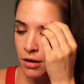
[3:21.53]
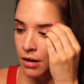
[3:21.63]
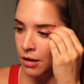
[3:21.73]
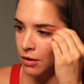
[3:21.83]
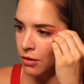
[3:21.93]

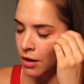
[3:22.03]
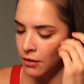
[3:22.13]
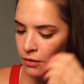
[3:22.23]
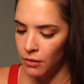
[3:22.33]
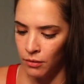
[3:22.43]
All
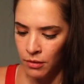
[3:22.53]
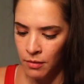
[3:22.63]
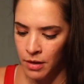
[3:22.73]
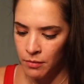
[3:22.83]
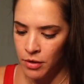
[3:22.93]
right.
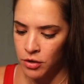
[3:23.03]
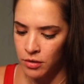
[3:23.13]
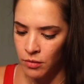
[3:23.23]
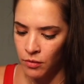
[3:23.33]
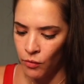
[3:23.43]
Let me push.
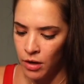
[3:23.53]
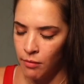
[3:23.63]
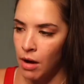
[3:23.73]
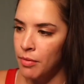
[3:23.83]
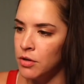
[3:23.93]
What
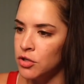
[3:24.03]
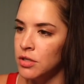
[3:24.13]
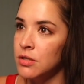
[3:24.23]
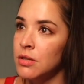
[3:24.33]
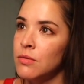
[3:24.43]
am I
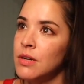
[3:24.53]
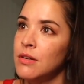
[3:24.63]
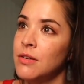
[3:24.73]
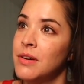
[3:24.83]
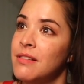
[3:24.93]
pushing to
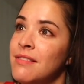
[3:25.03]
redo it?